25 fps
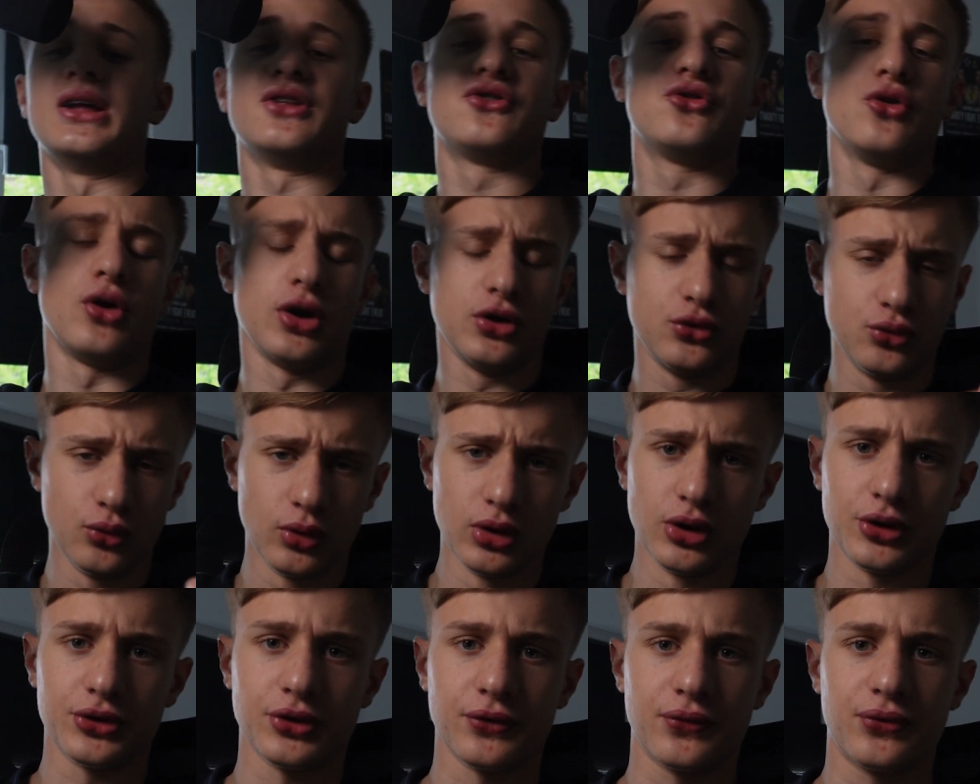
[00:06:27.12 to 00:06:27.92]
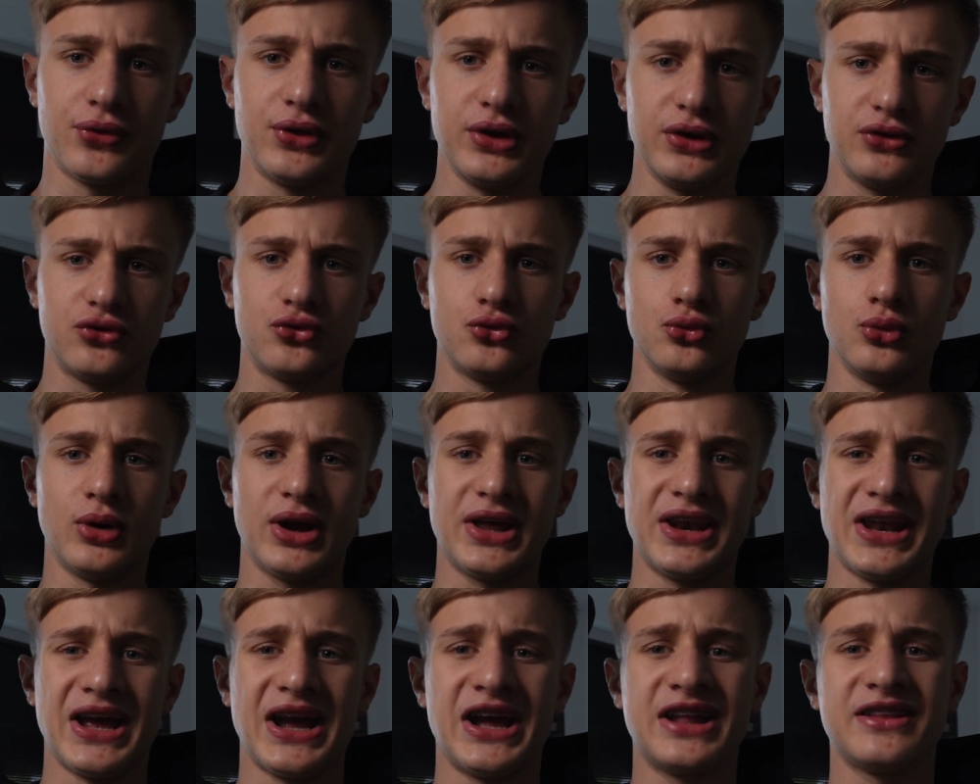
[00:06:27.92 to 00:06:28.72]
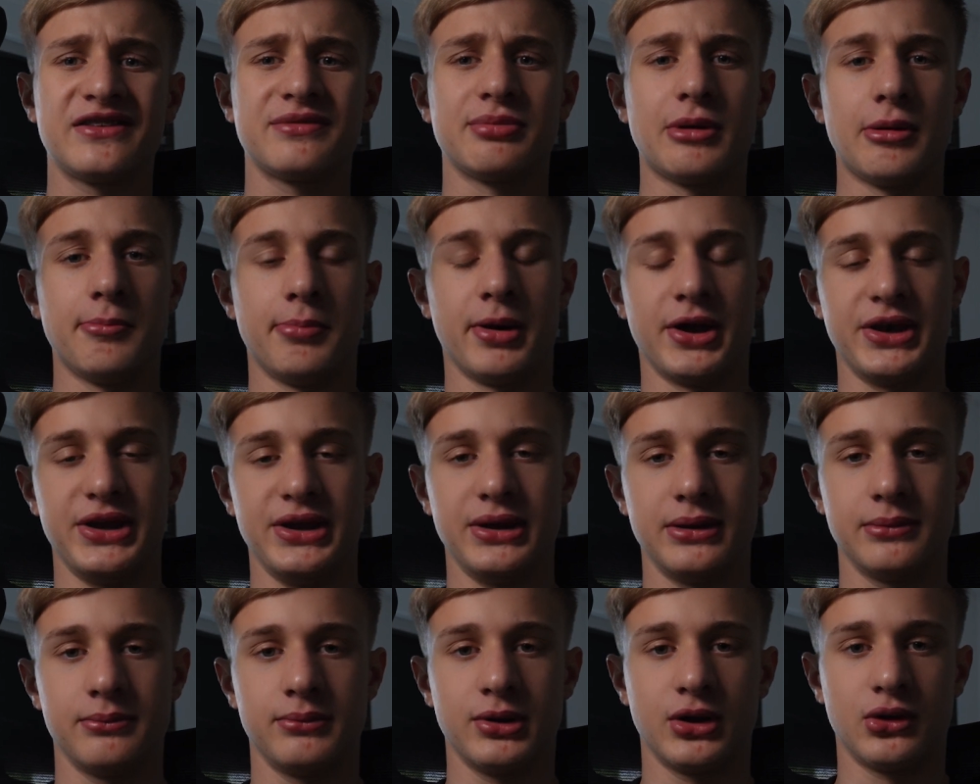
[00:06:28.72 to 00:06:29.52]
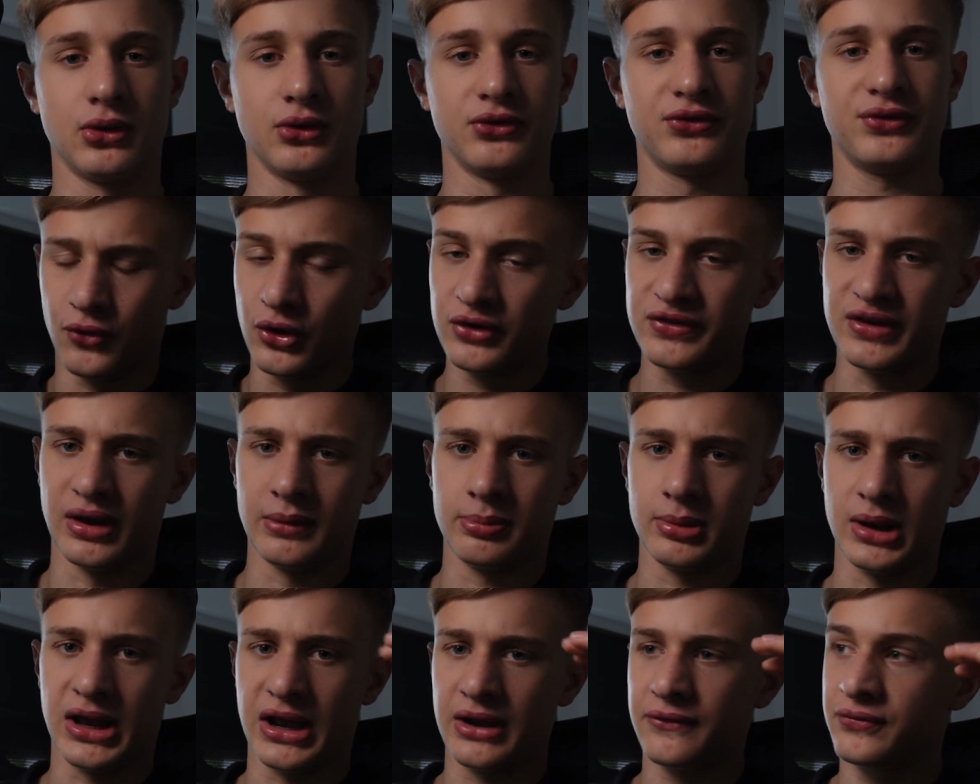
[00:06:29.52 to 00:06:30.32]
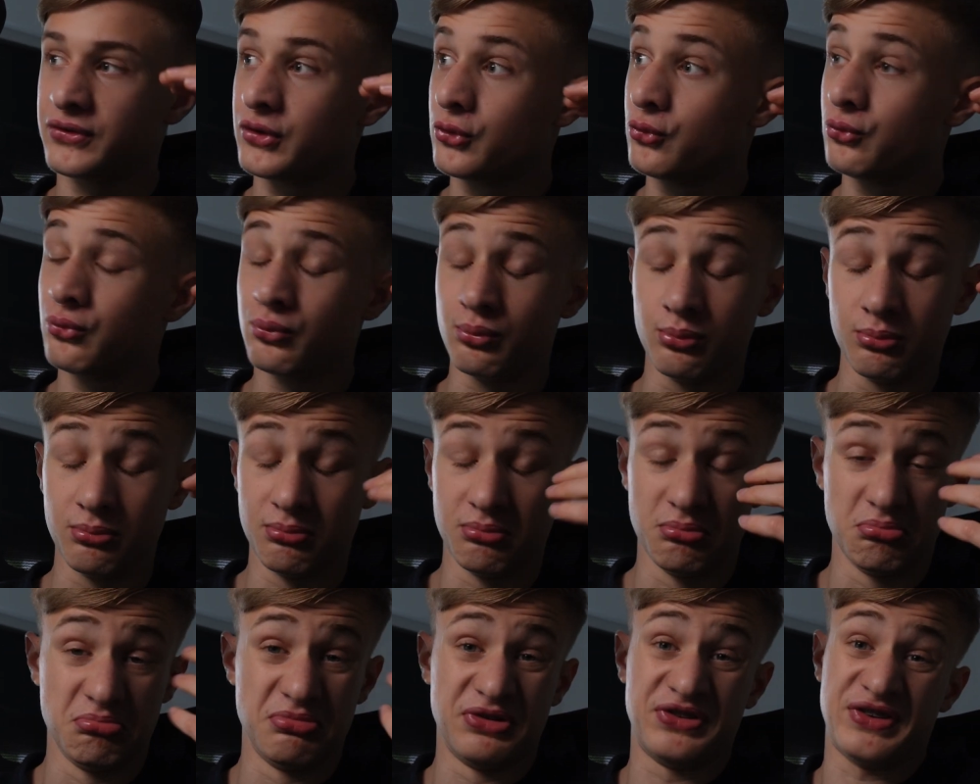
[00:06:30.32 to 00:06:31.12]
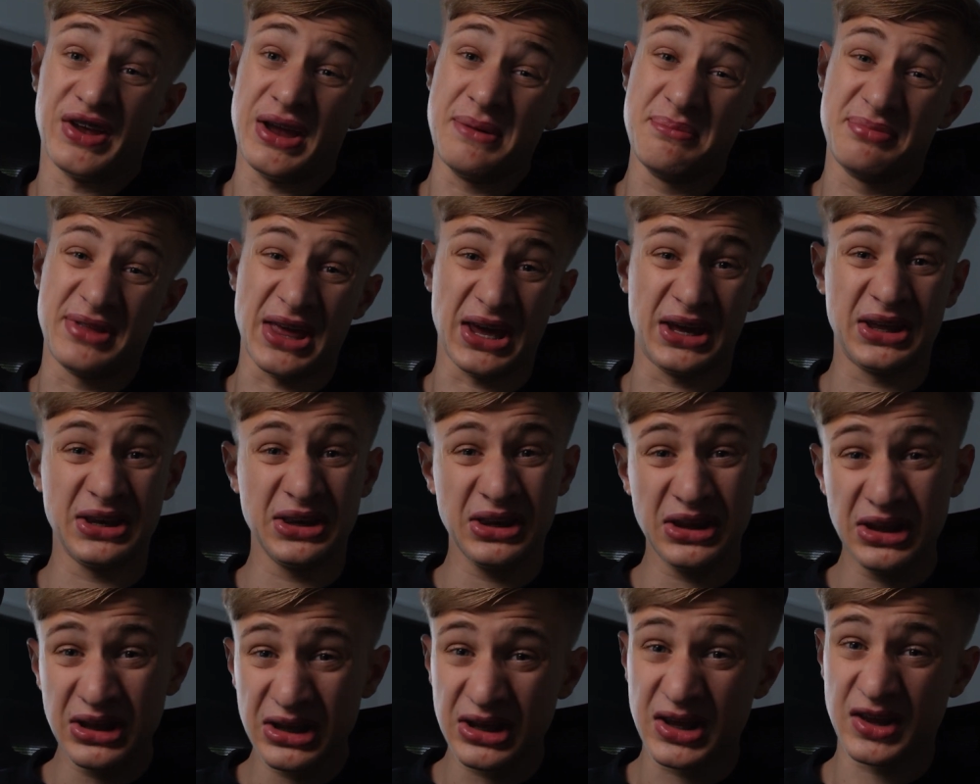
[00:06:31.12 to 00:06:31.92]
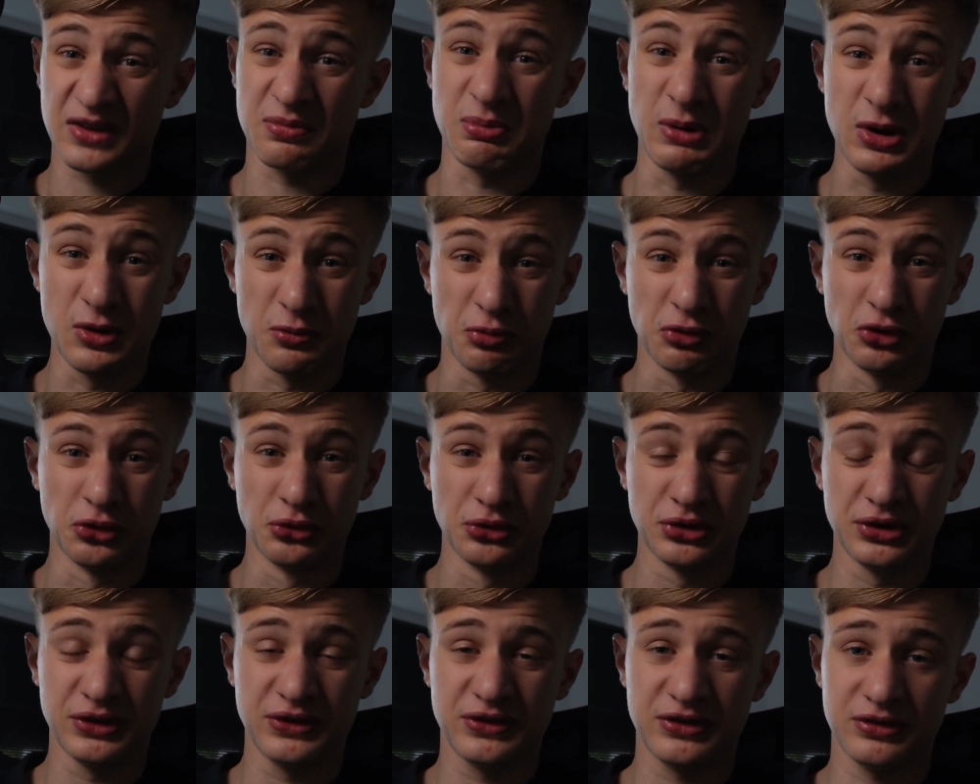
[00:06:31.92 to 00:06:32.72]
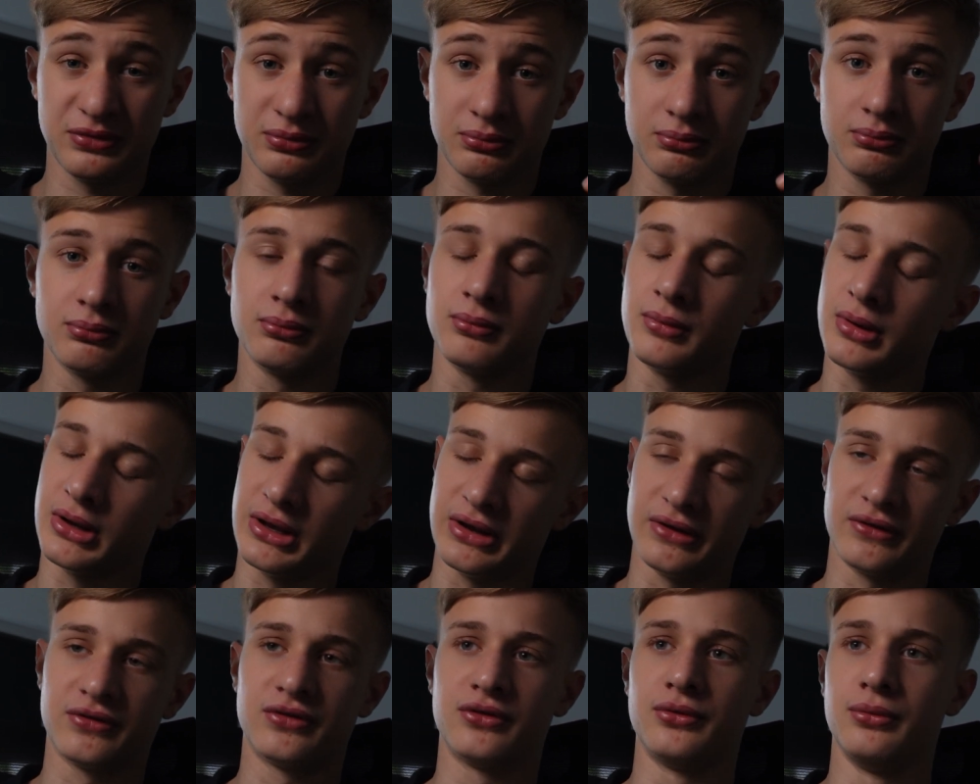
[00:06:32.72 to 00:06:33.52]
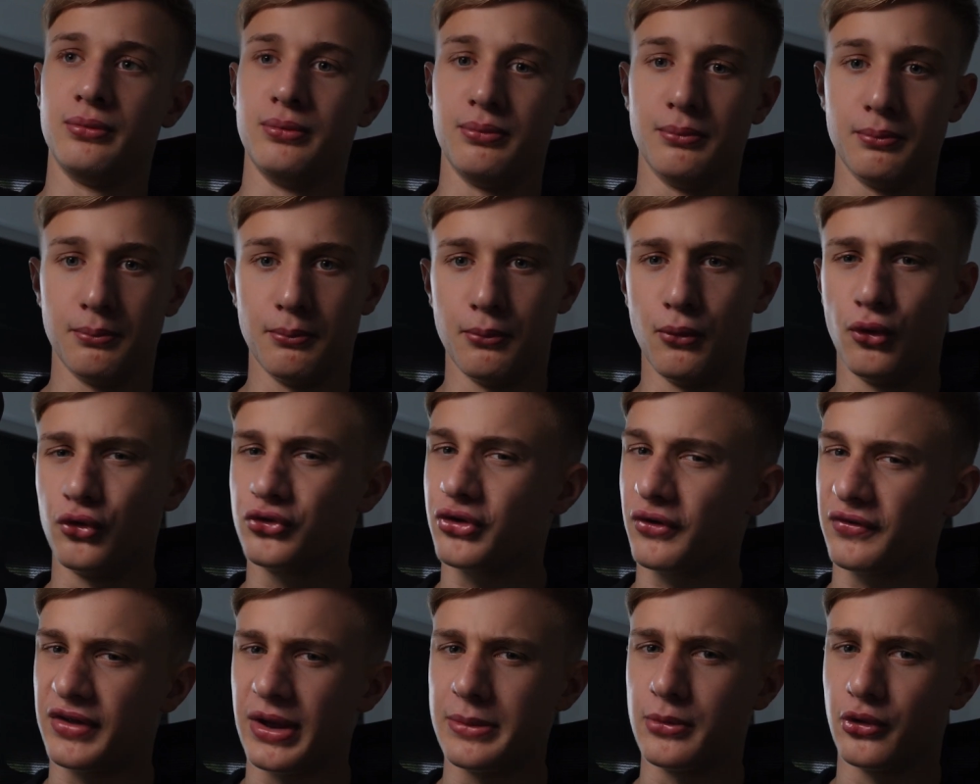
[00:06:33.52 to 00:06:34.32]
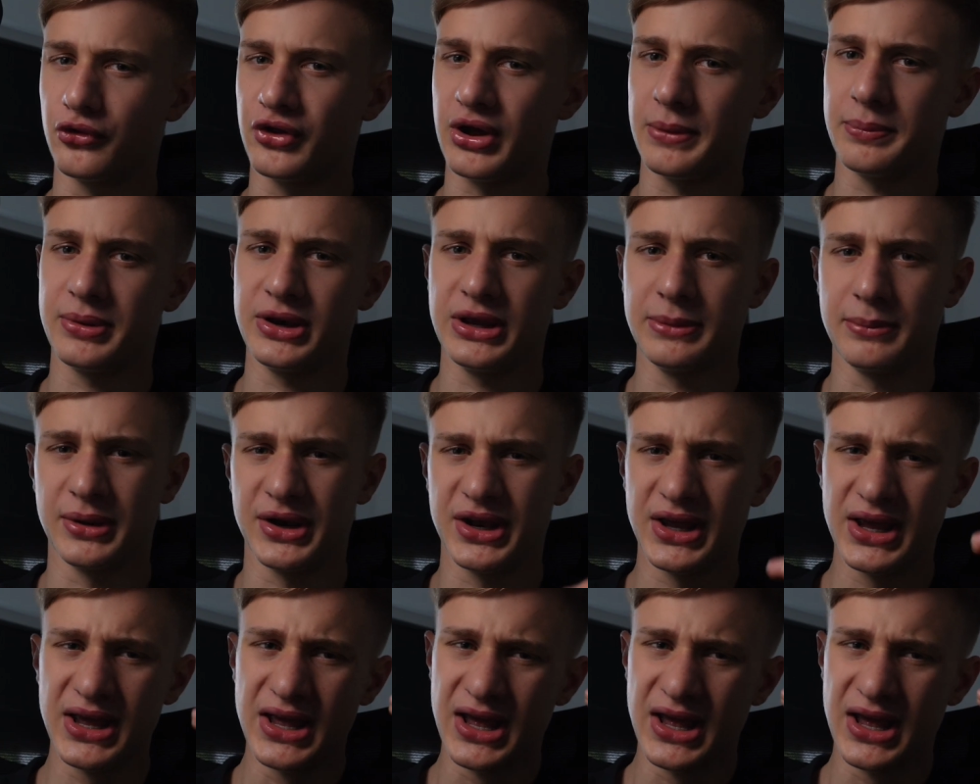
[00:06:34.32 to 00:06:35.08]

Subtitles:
And so I do a lot of things to enhance my body. Because, for example, I have the same technique as my opponents. Is most of the time not happening, but